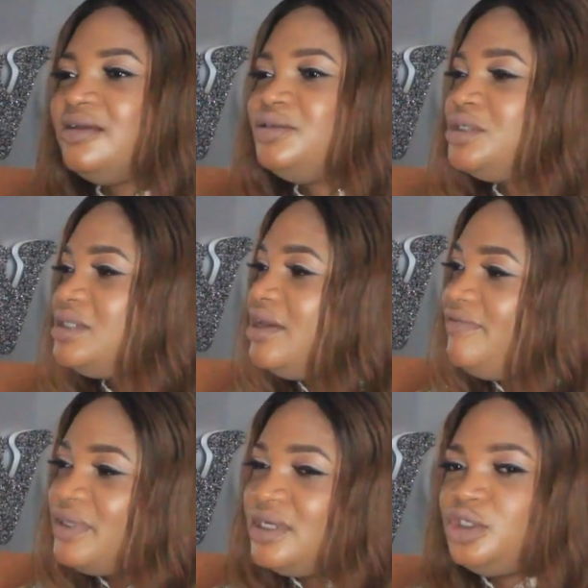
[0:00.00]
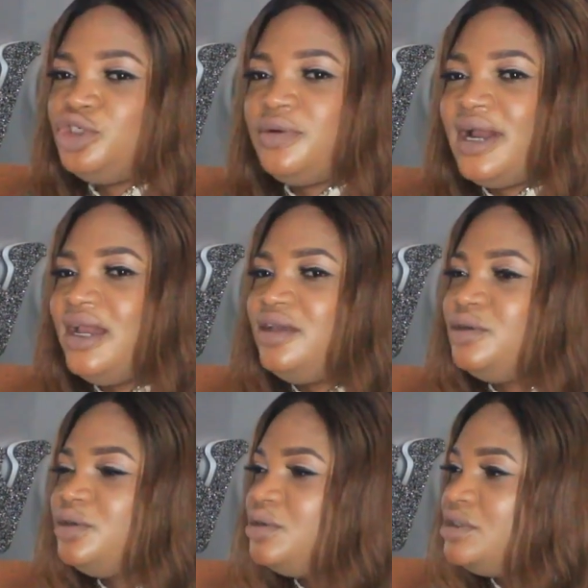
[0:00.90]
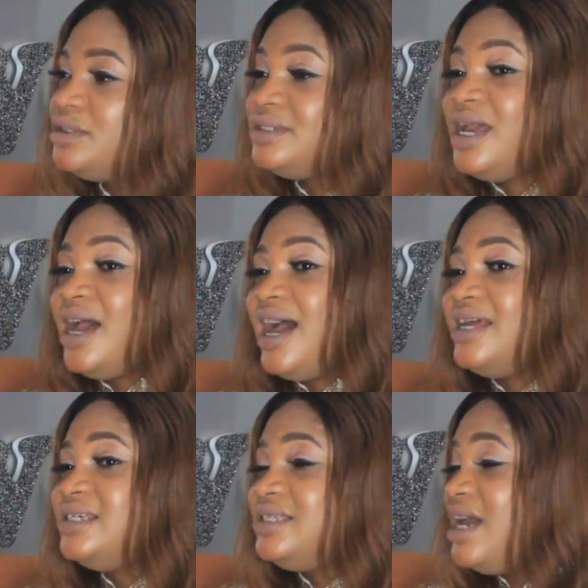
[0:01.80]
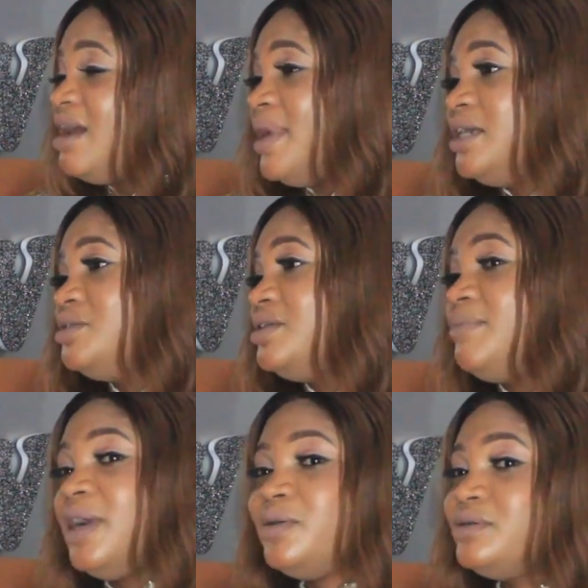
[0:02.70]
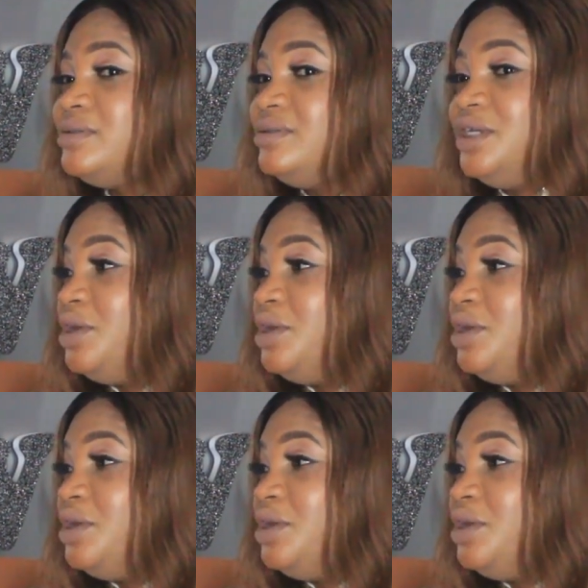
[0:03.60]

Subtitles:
just give it a try, just at the time I told them I was the